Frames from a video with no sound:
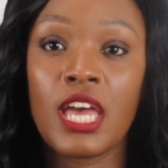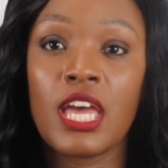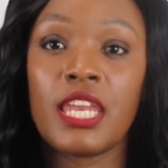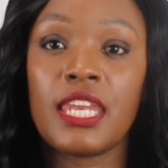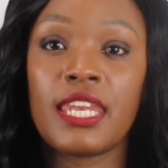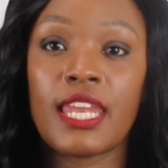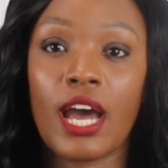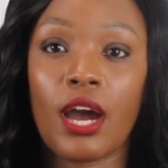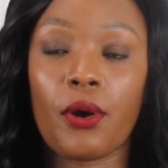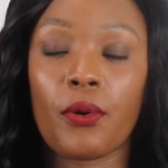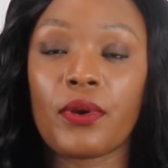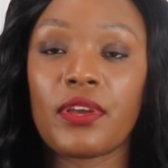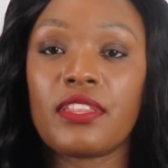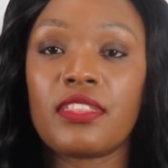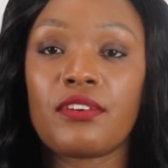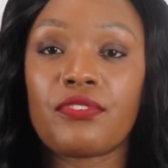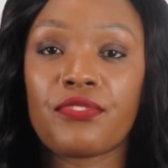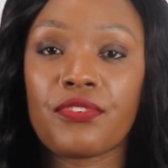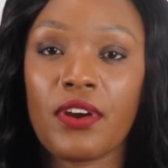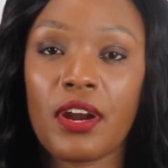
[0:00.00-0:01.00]
Now, in
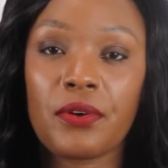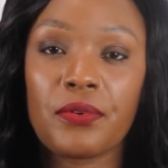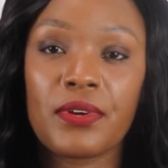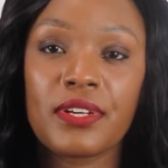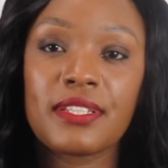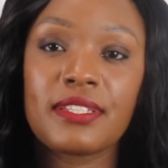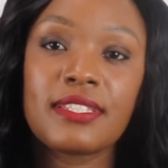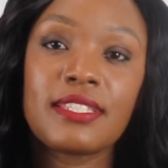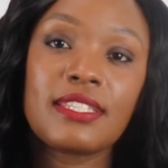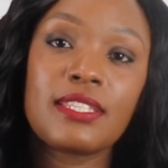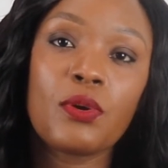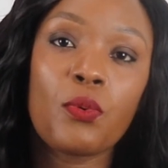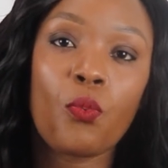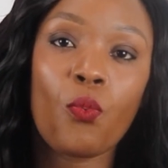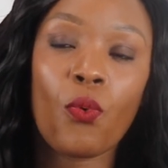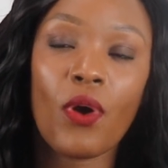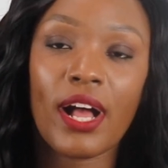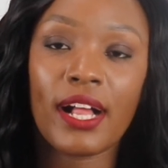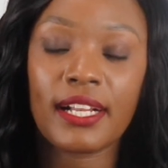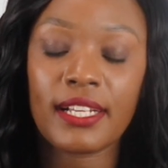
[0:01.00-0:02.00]
the fragrance
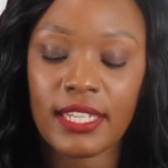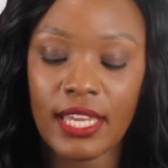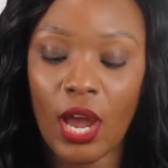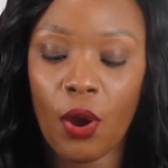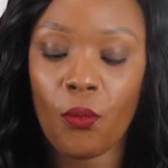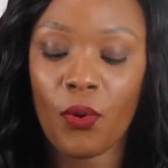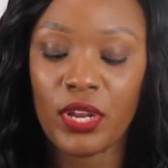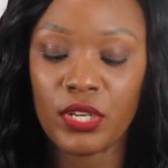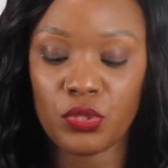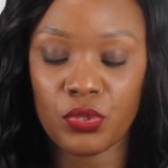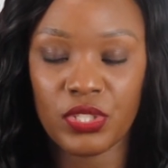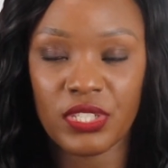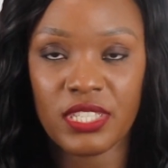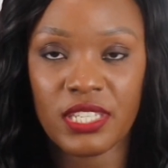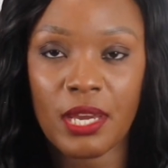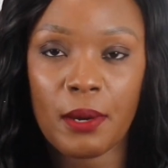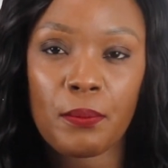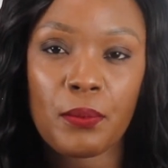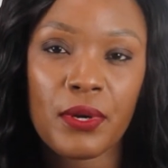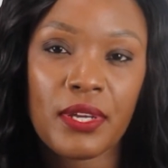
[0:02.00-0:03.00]
world, I want to
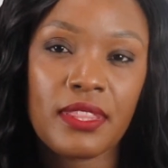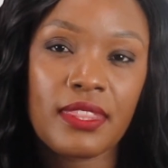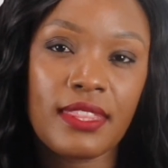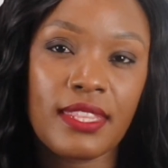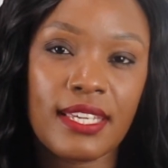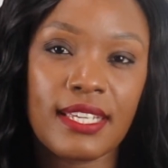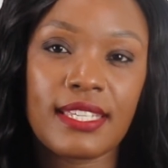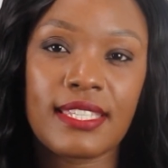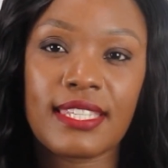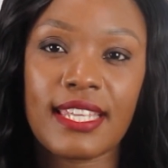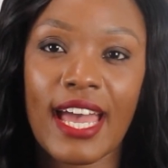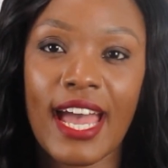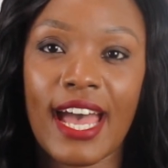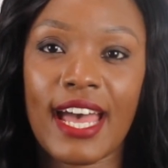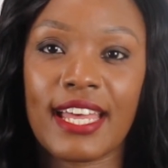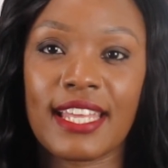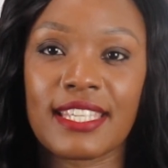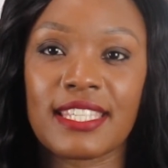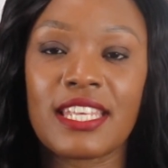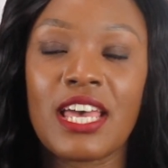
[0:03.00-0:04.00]
interpret this
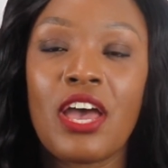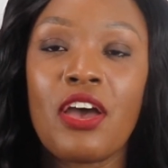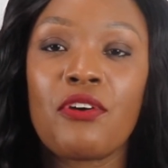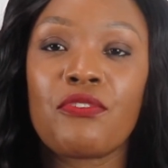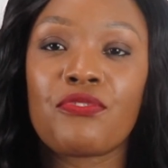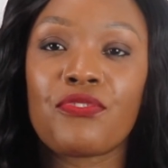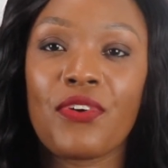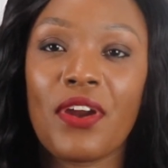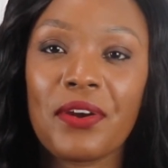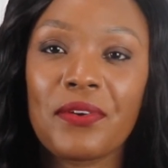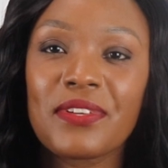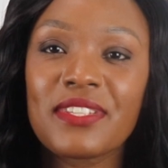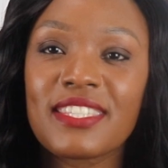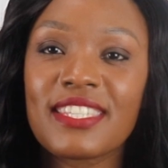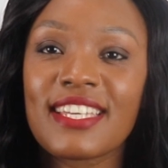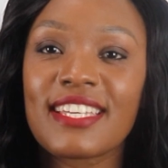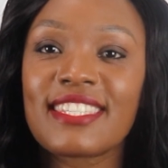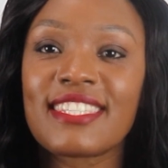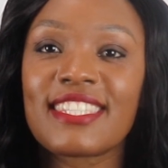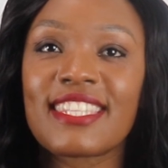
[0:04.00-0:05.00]
as
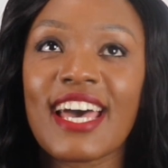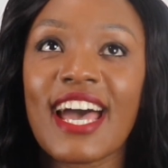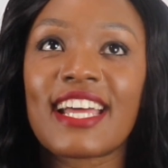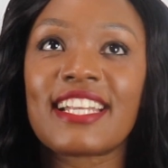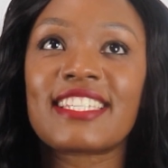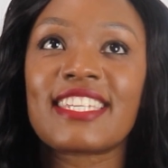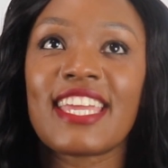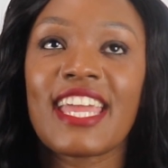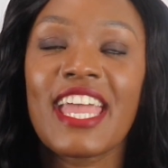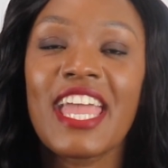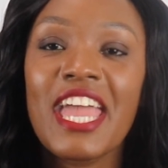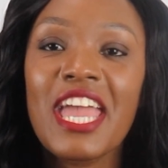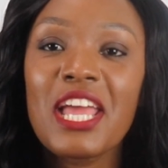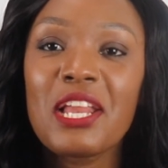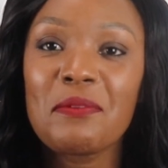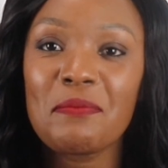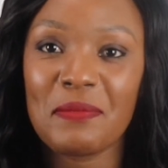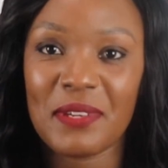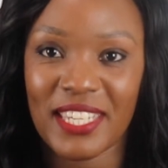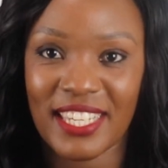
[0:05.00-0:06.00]
fragrances that
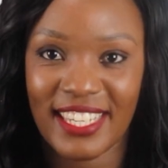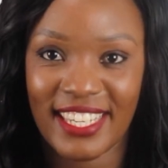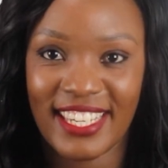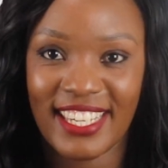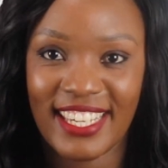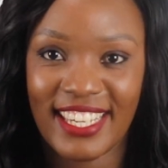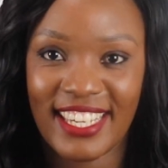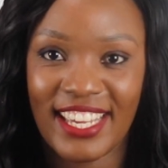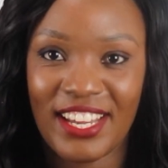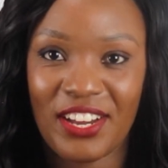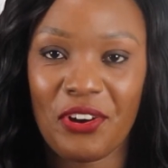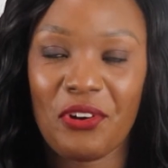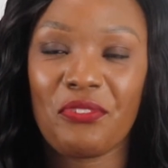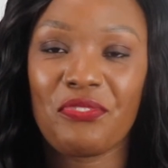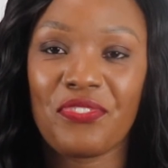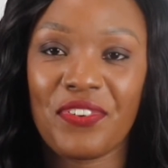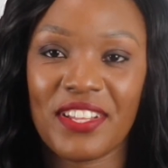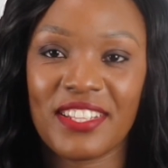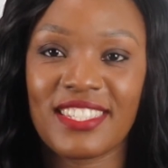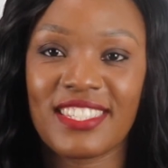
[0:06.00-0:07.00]
can be
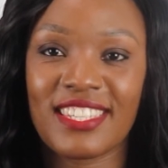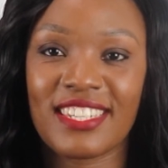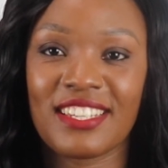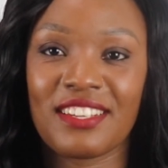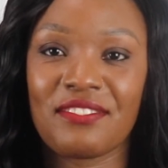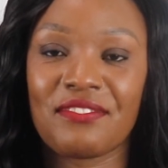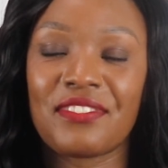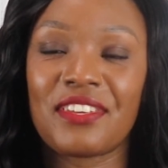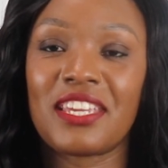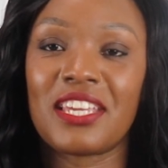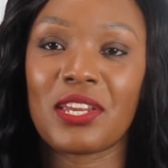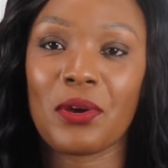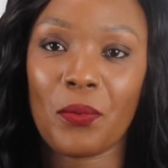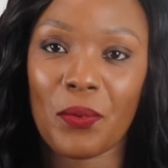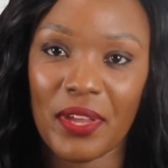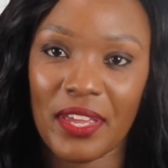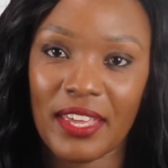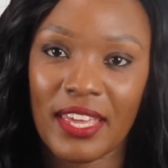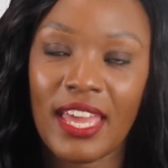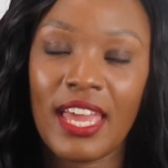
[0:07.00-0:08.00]
offensive in a
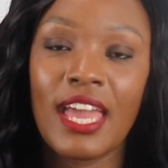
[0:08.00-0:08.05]
way.